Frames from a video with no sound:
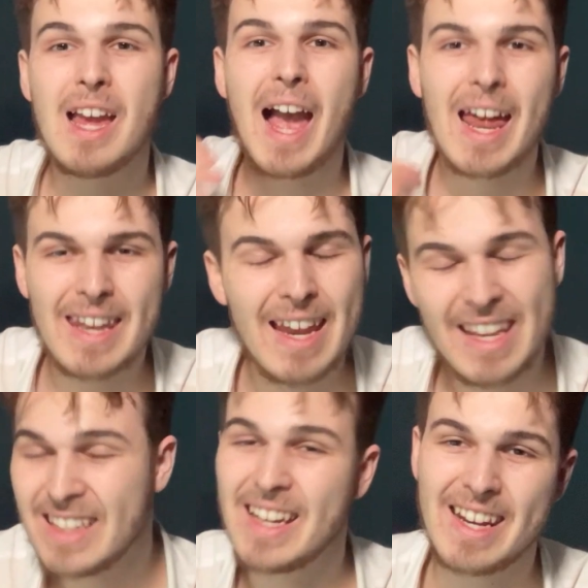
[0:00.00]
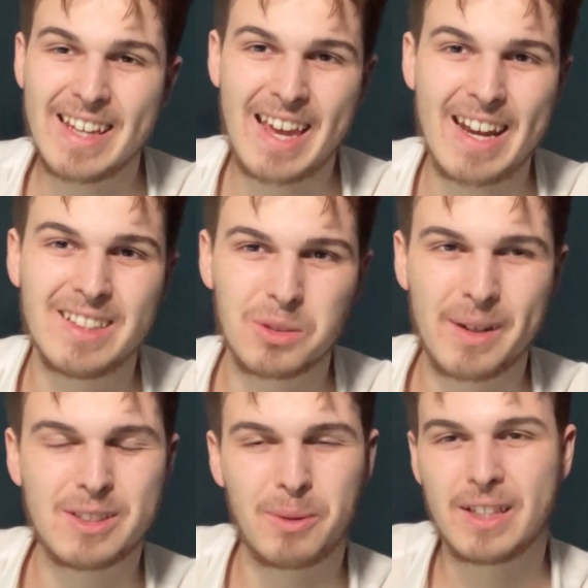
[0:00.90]
and then he did it again in
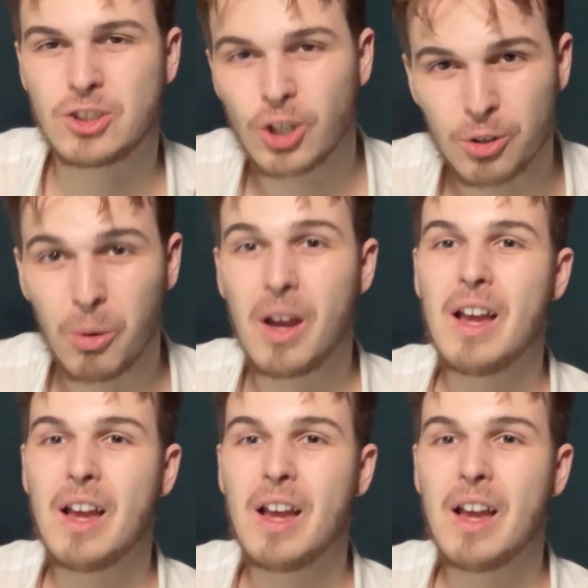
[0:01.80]
2022.